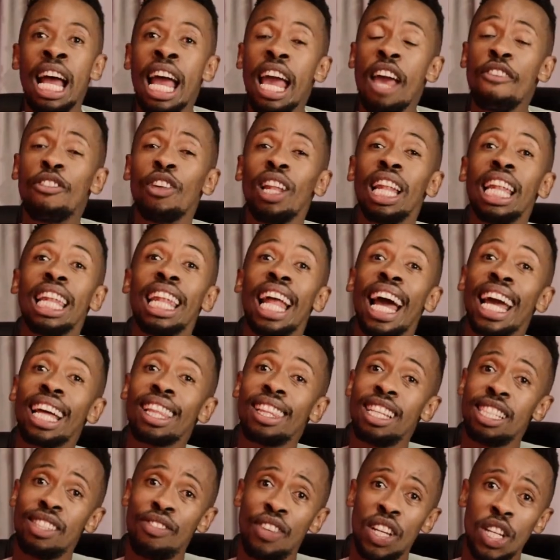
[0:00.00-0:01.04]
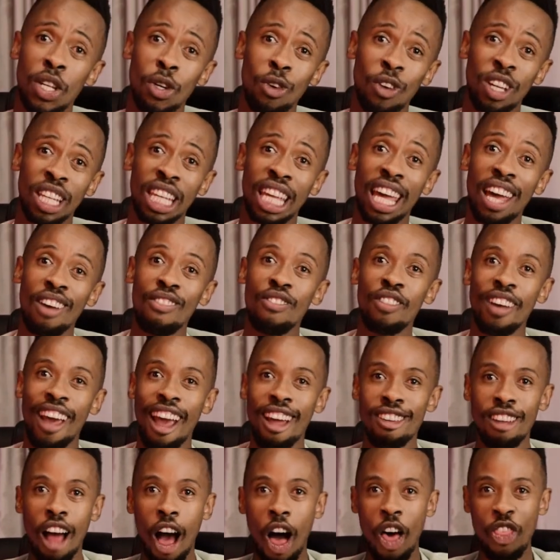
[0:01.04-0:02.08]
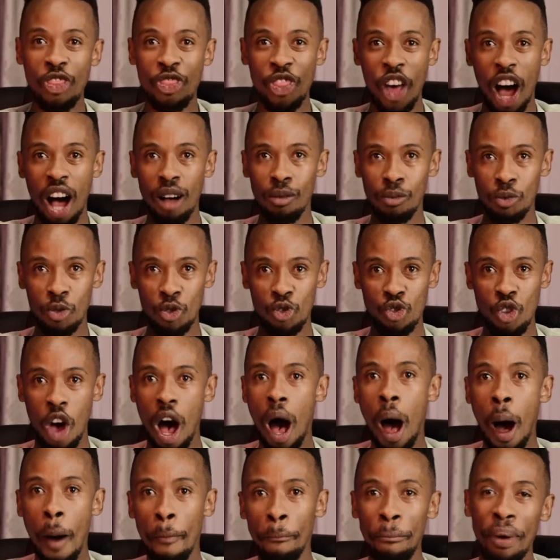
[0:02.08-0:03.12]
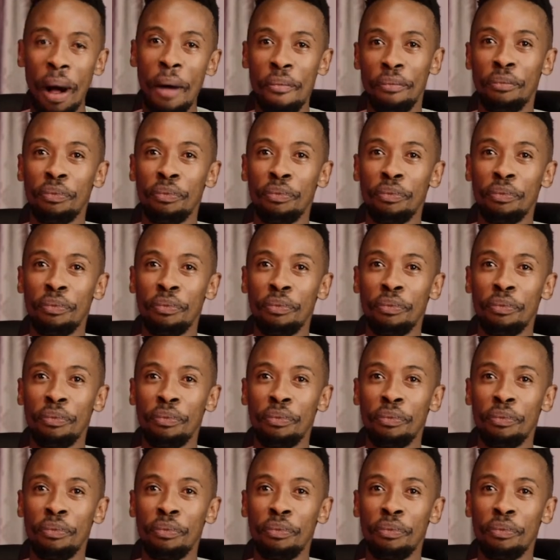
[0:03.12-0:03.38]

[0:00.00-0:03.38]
If you like this video, give it a thumbs up.